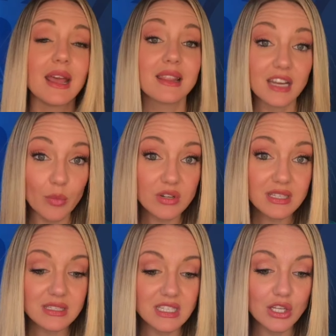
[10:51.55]
the number
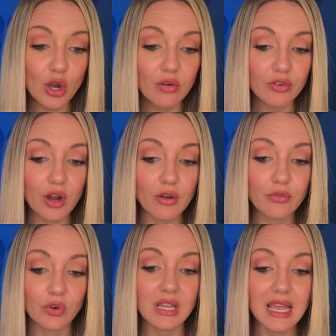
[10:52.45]
16 overall
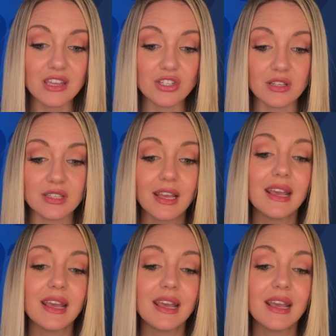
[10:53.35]
free agent.